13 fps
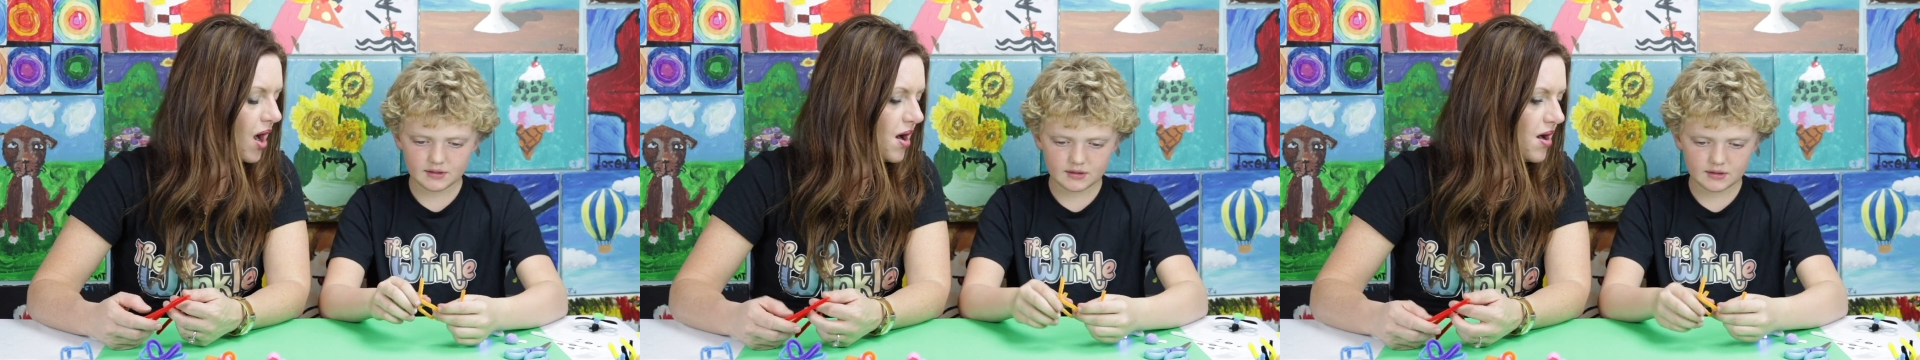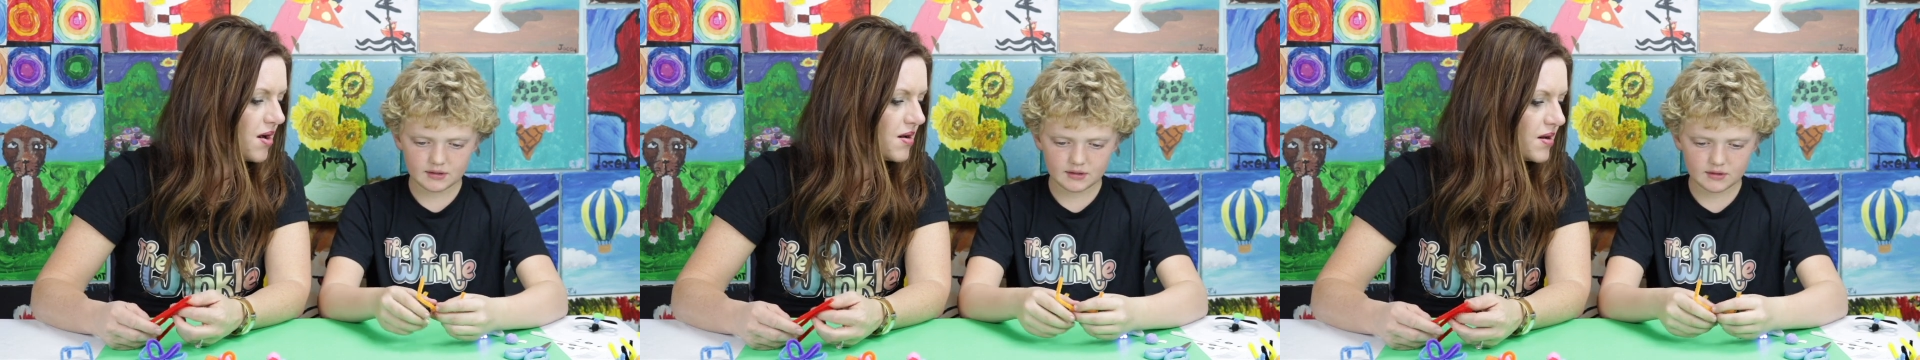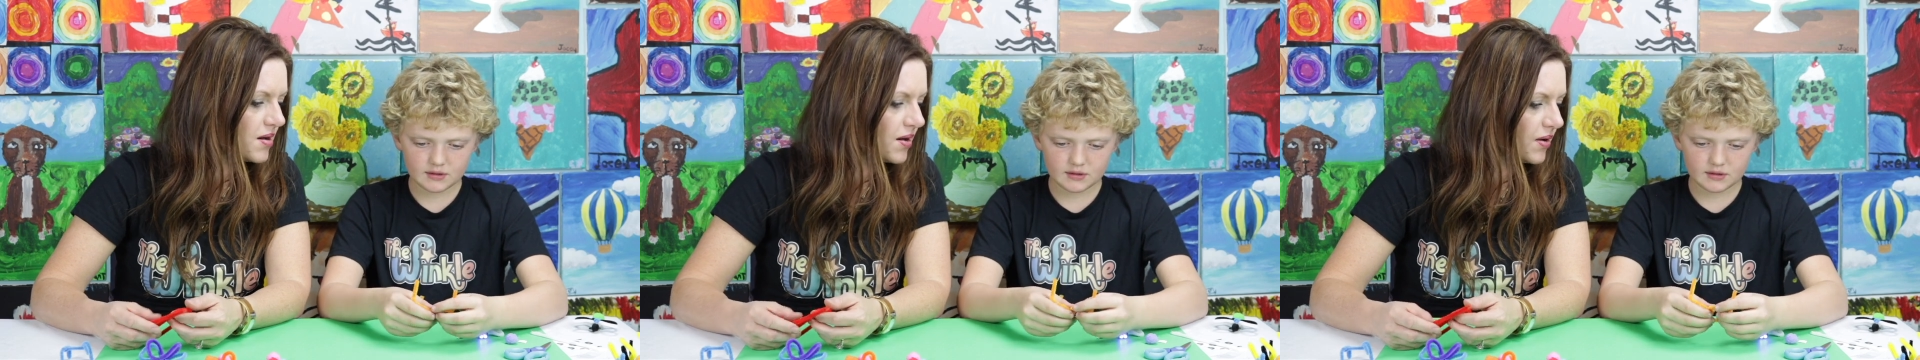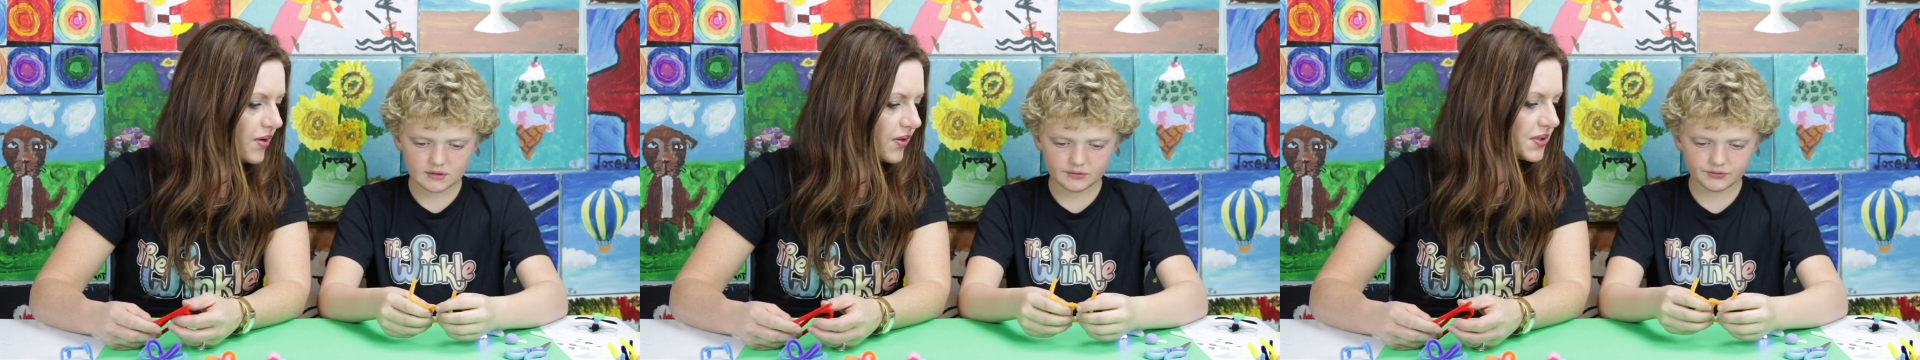
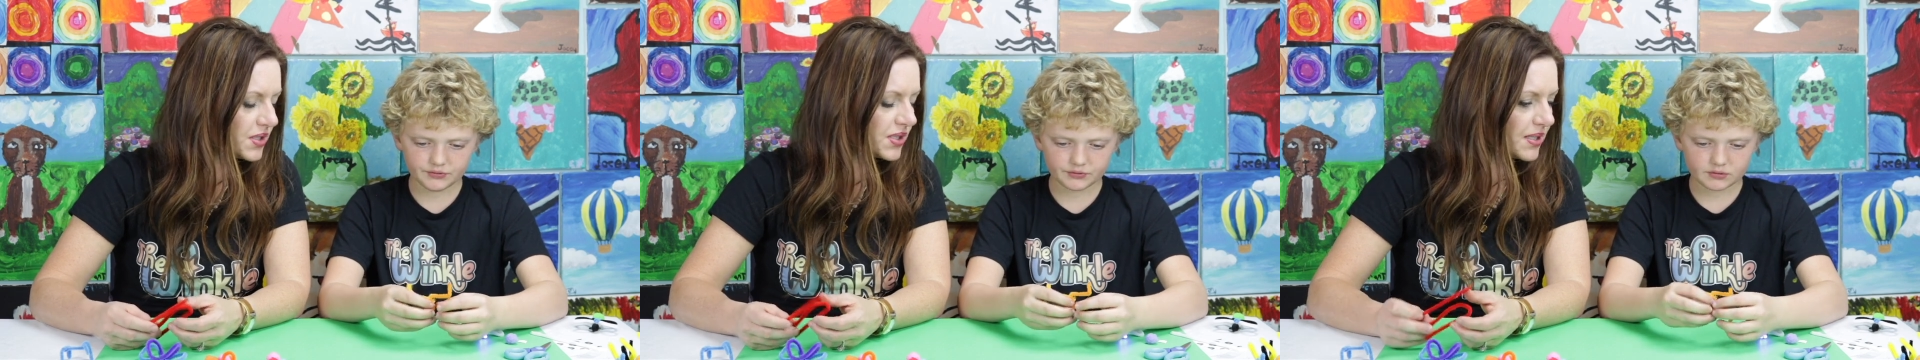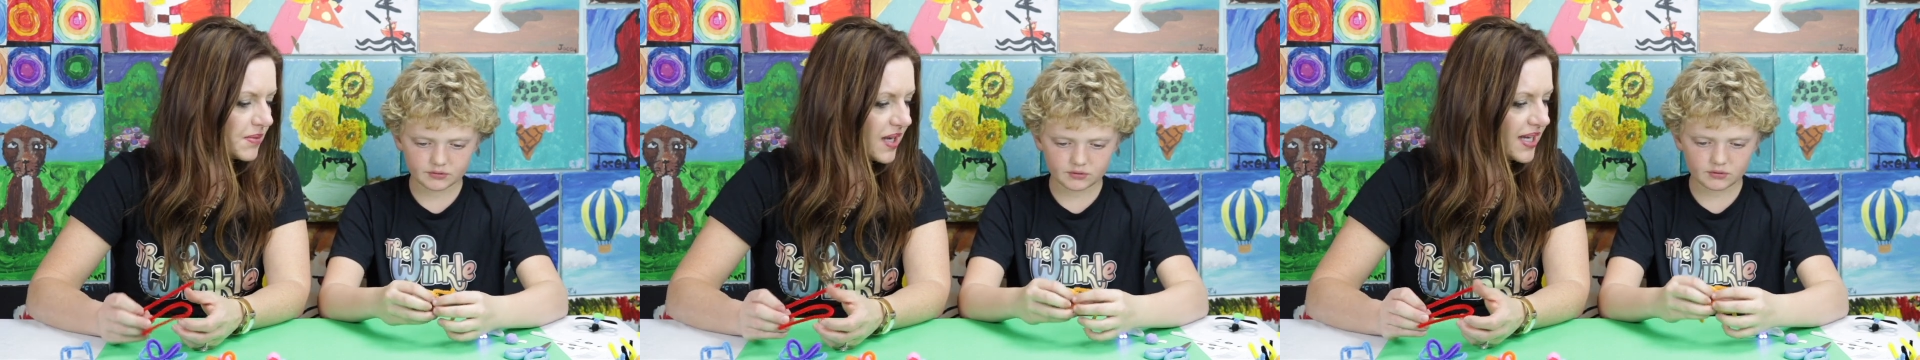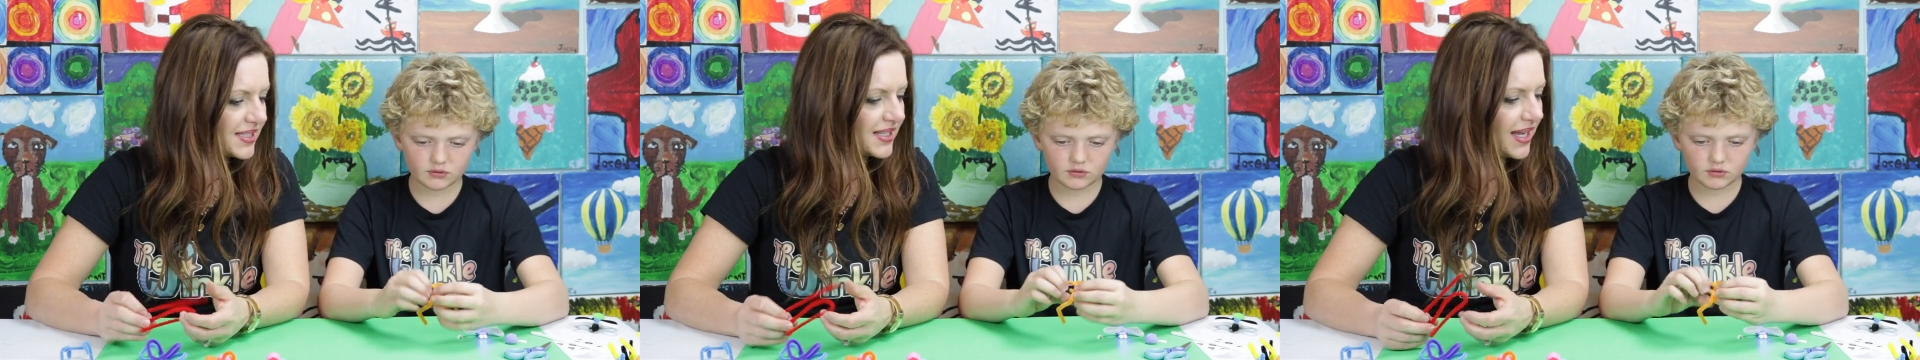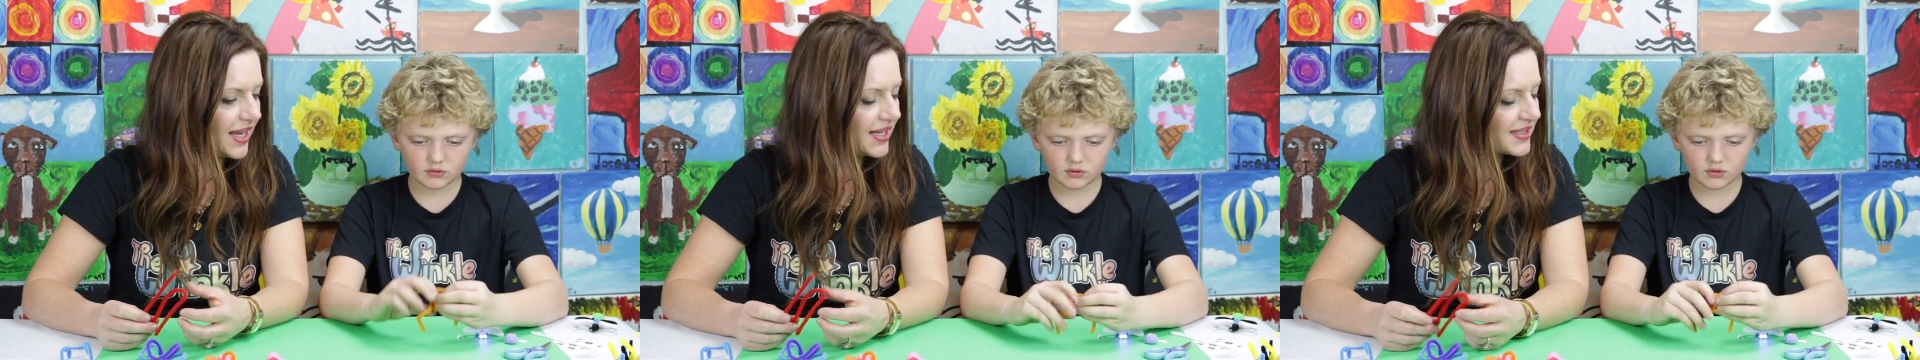Speaker 1: Oh, those are some nice
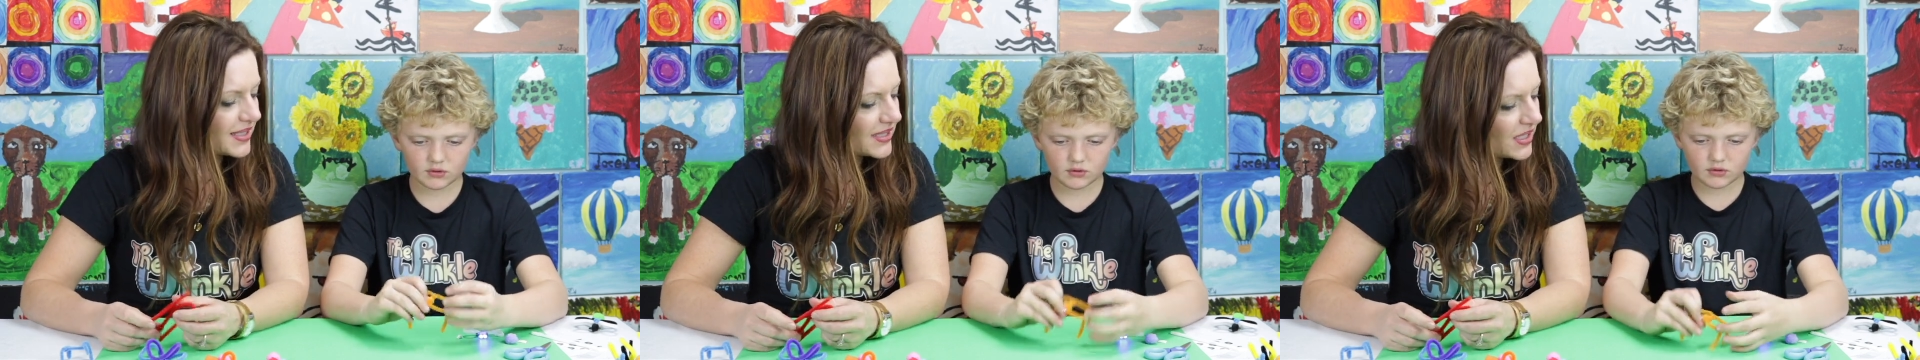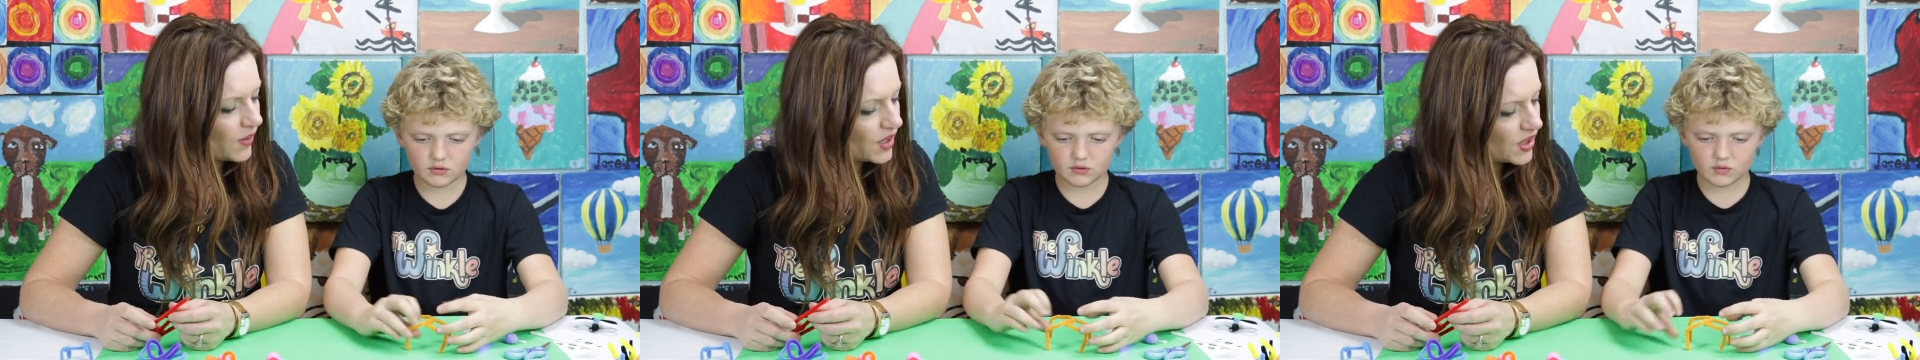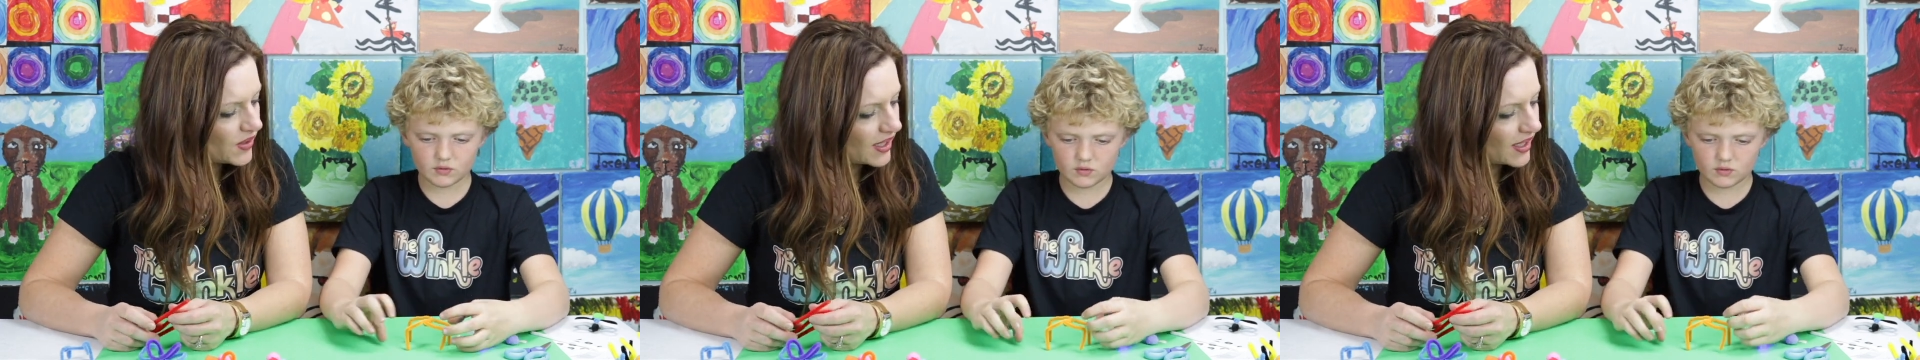legs. Let's see what you